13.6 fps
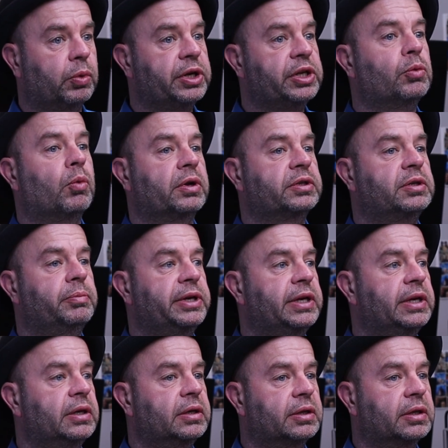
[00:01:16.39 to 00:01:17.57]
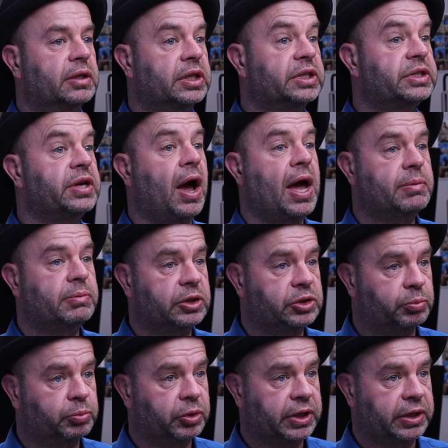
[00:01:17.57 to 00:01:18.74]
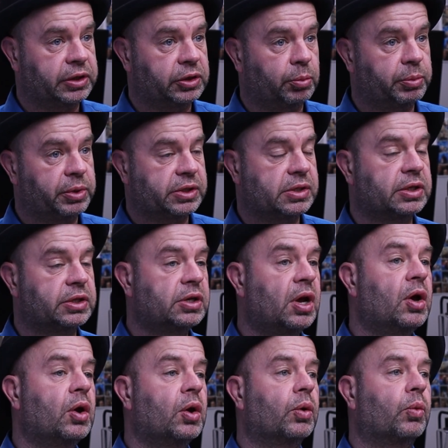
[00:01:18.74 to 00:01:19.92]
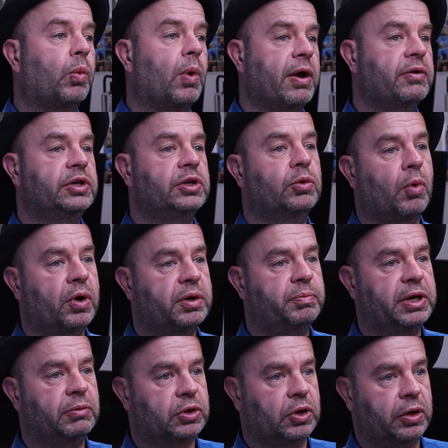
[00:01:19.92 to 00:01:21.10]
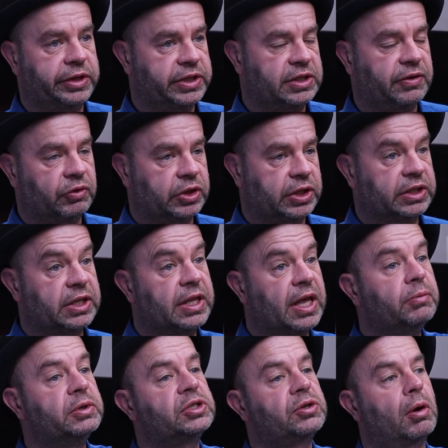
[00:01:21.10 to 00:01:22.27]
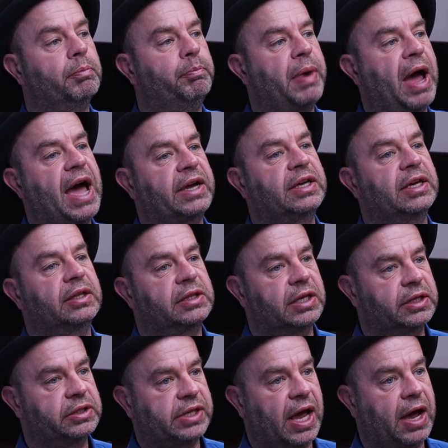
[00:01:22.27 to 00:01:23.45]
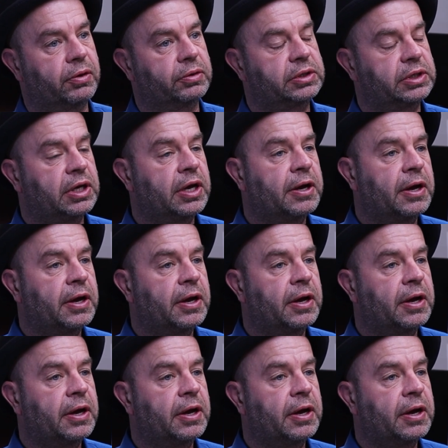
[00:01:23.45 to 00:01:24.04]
What do you want to be the time that you put into your business? Where do you want to be with all of these different things? And then we start backing things out.